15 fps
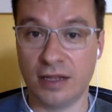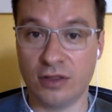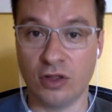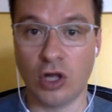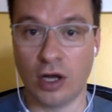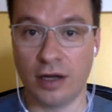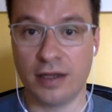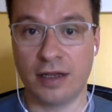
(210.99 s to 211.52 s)
the
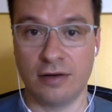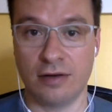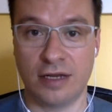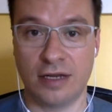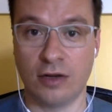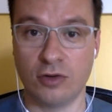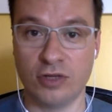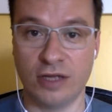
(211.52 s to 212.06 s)
laws are
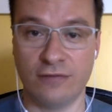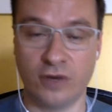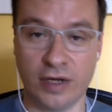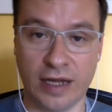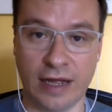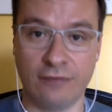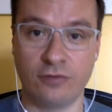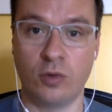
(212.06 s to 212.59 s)
so
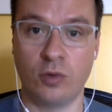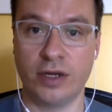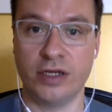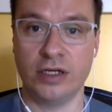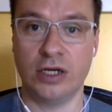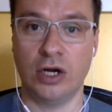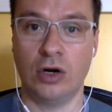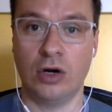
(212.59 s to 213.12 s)
different everywhere
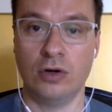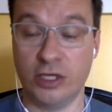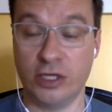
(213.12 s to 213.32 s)
you go.